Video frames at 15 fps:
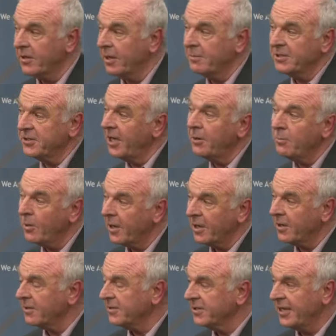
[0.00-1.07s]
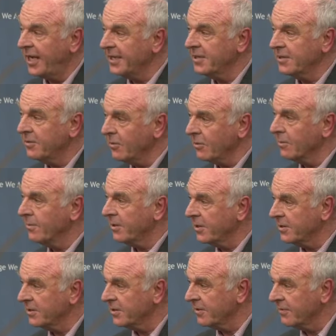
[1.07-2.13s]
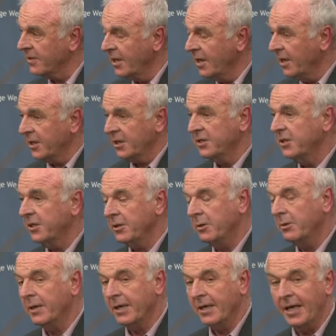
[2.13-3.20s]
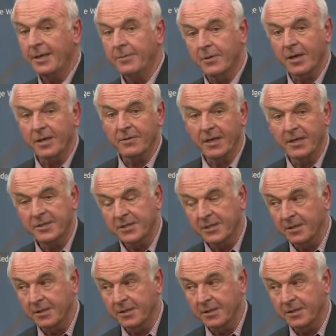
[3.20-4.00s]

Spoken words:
there was no work on site at all because of continuing labour unrest.